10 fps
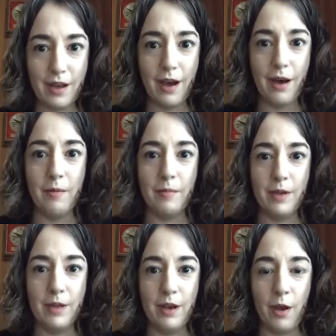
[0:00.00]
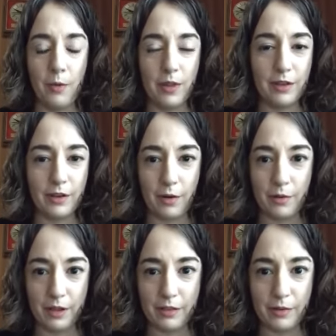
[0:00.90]
um, know what they're
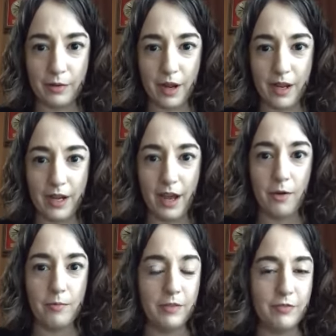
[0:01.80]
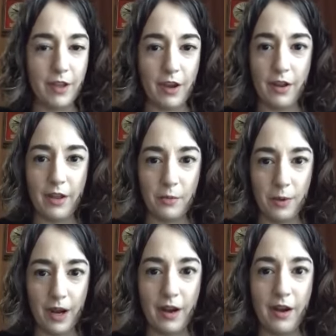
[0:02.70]
going through right now be very
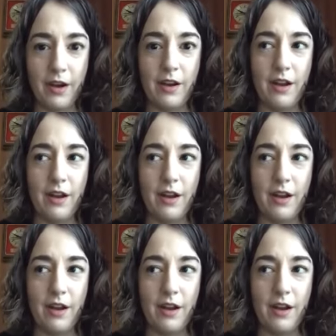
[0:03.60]
aware